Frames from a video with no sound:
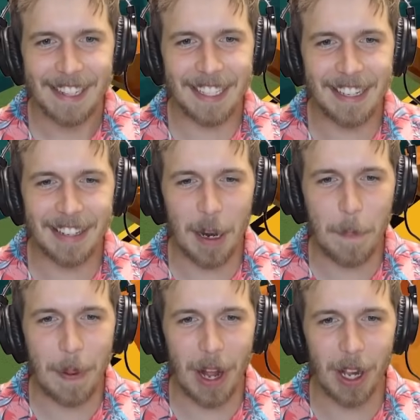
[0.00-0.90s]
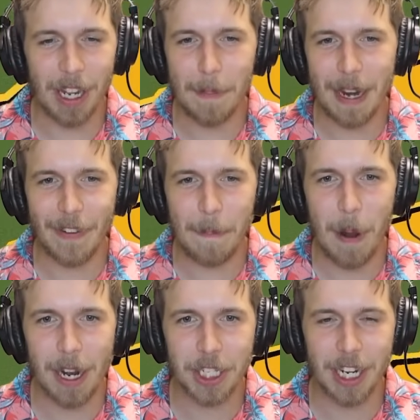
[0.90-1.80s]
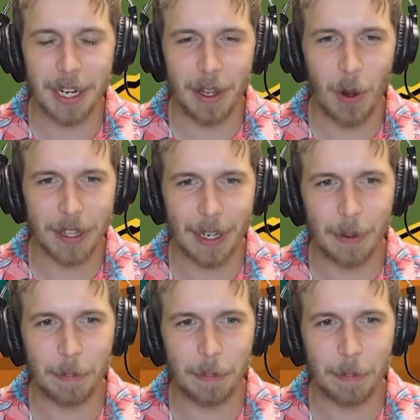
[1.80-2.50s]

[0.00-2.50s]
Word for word: This isn't a build. I bet if I punch it, the whole thing would